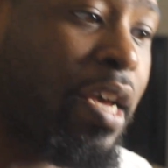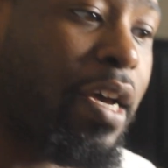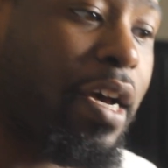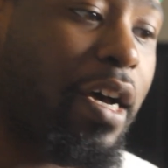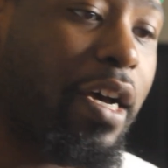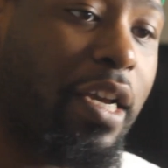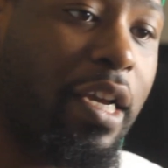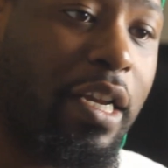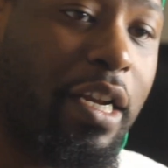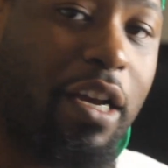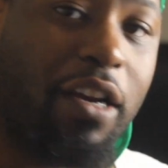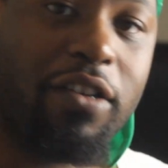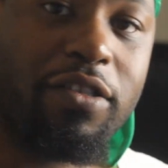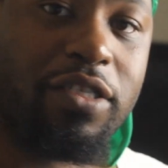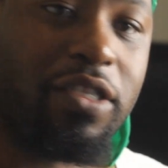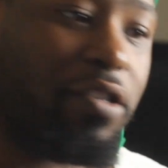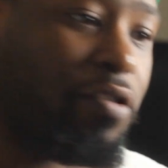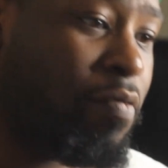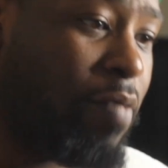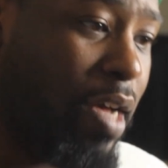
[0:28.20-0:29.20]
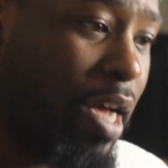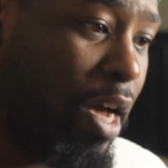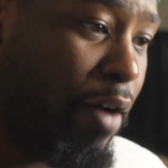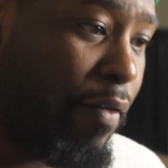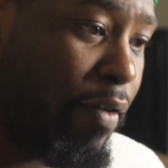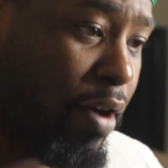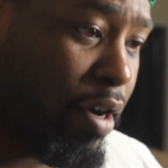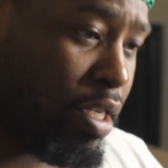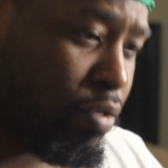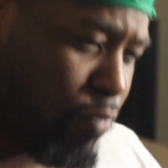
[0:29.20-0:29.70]
And also, I
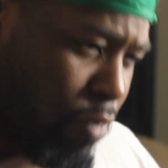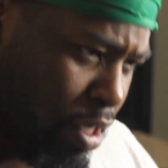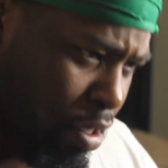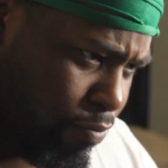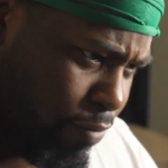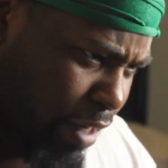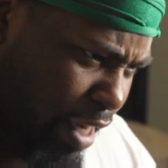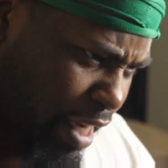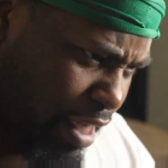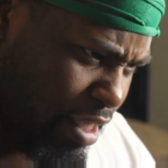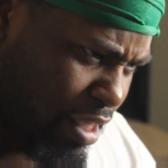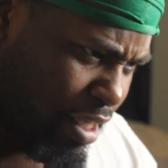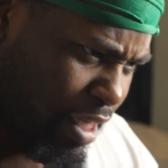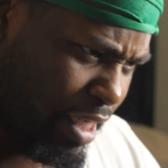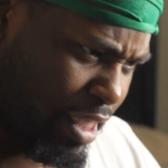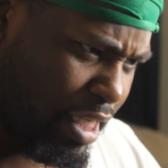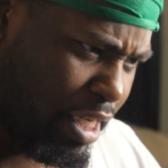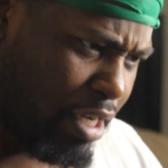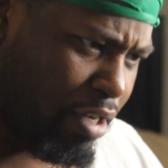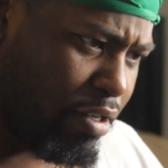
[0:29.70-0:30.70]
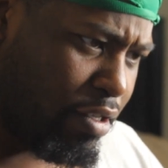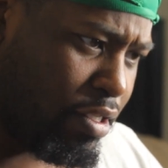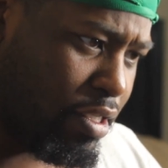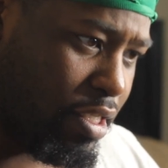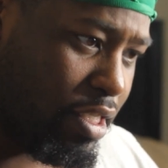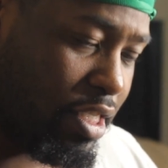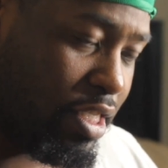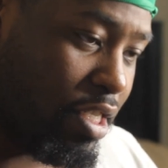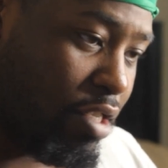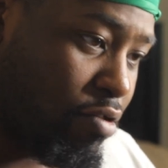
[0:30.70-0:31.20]
always want to react to these Tier
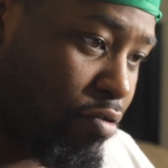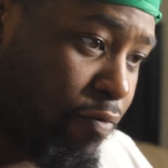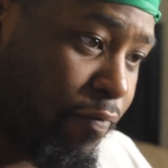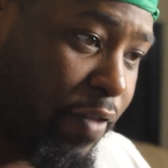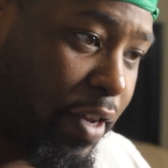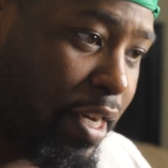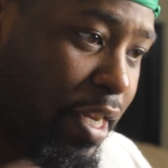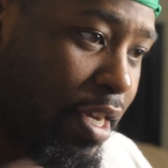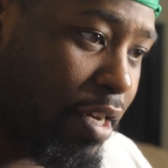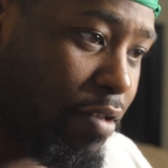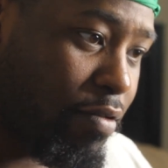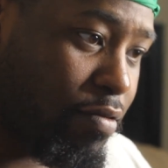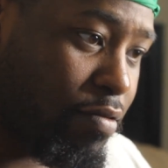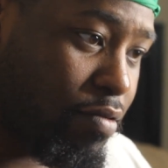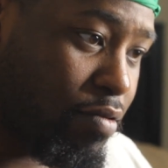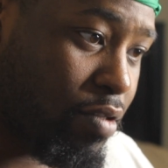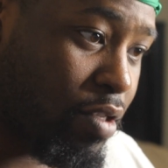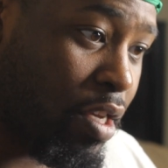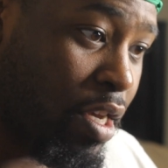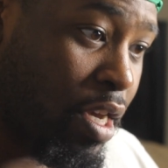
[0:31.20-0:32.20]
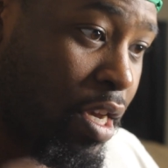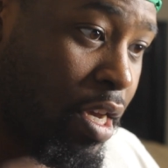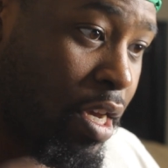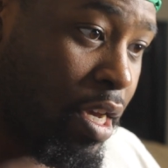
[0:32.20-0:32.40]
Zoo videos.